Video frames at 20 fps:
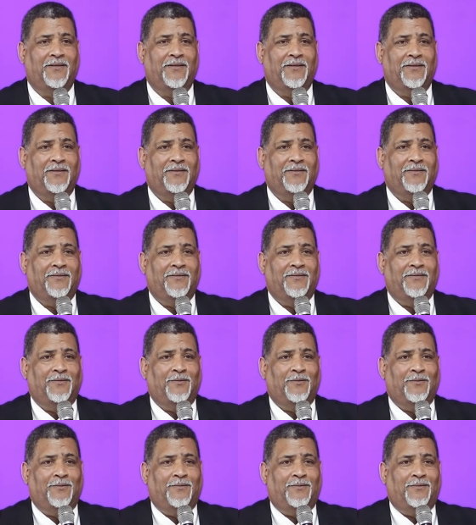
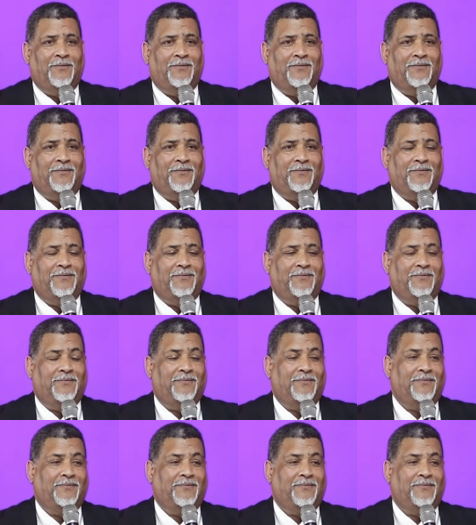No one is speaking in this clip.